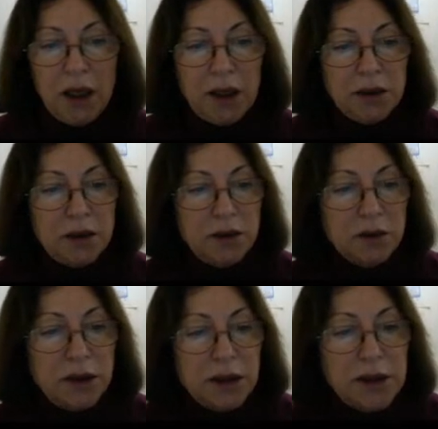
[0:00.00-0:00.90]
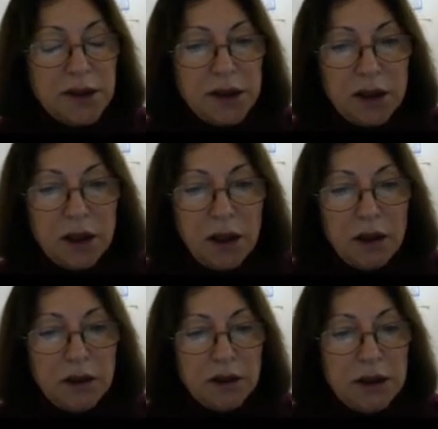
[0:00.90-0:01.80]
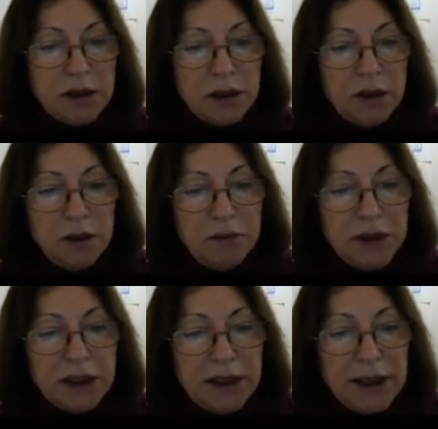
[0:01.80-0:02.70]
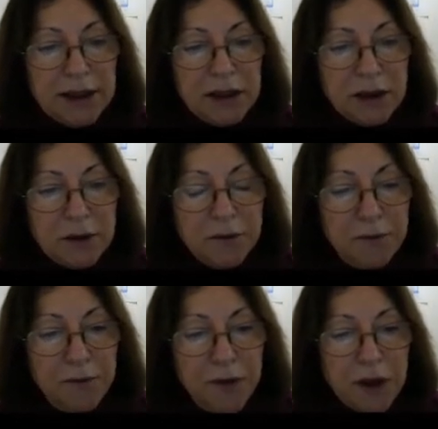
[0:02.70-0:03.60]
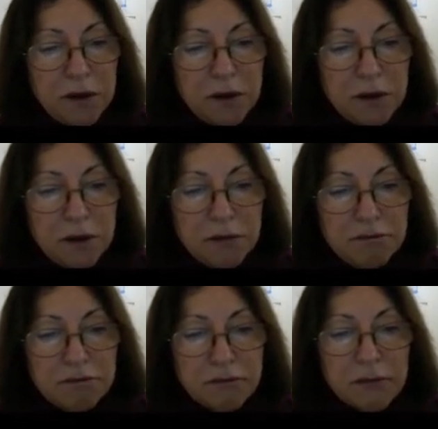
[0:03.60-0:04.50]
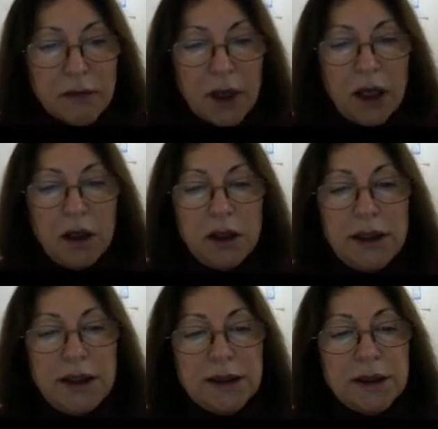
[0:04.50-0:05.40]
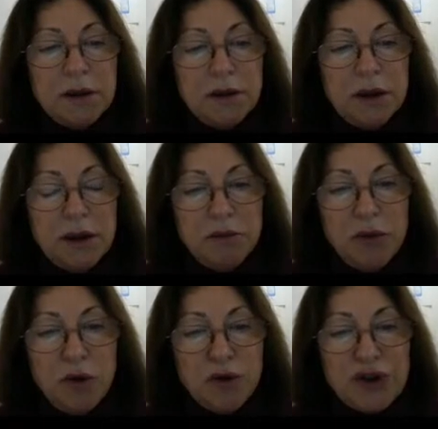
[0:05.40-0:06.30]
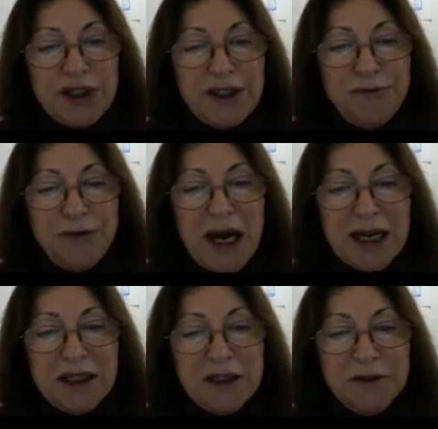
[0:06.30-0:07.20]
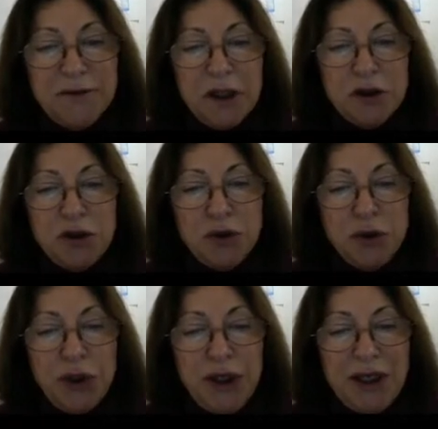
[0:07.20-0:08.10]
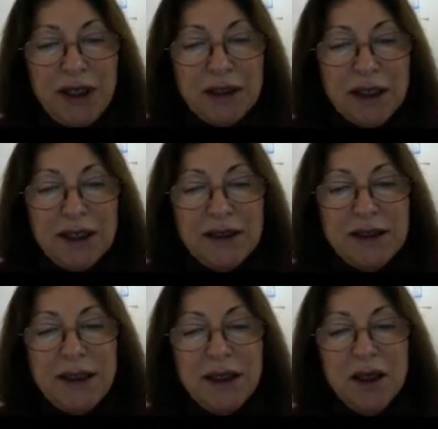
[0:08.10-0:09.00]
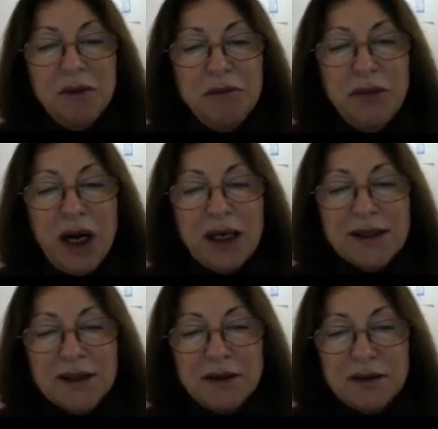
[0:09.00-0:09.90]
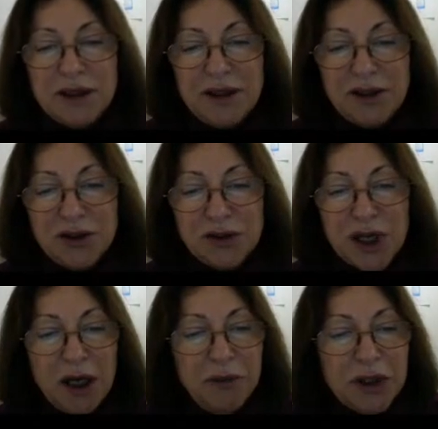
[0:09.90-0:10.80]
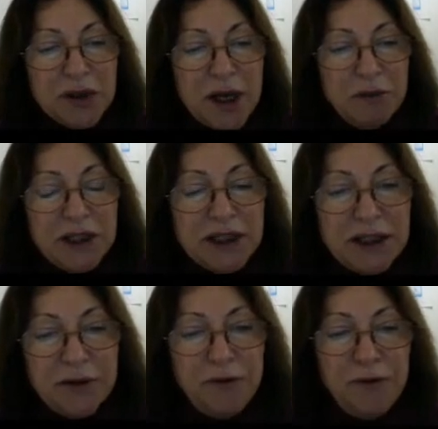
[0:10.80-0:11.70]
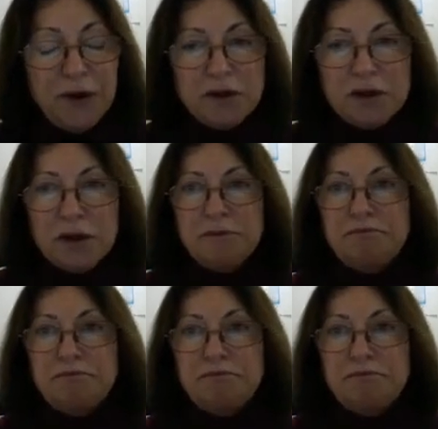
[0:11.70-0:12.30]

And you can see that a magnetic field is the most effective to heat the muscle tissues because magnetic field